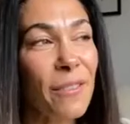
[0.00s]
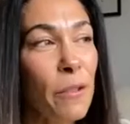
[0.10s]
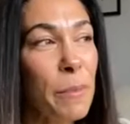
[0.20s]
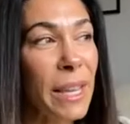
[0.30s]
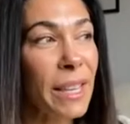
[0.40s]

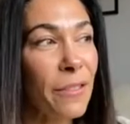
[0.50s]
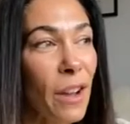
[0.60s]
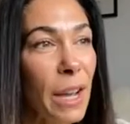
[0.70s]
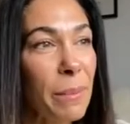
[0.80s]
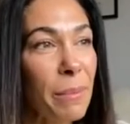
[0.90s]
for me, if
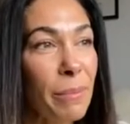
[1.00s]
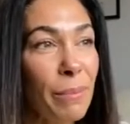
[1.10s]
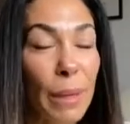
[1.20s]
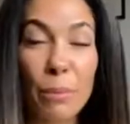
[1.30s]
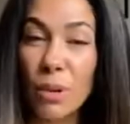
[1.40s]
I'm
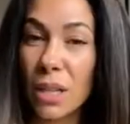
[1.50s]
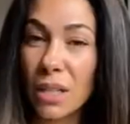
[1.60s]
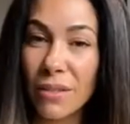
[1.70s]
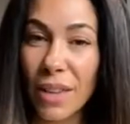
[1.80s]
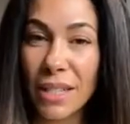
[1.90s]
being
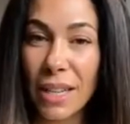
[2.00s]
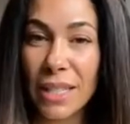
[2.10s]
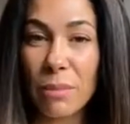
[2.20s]
productive that day,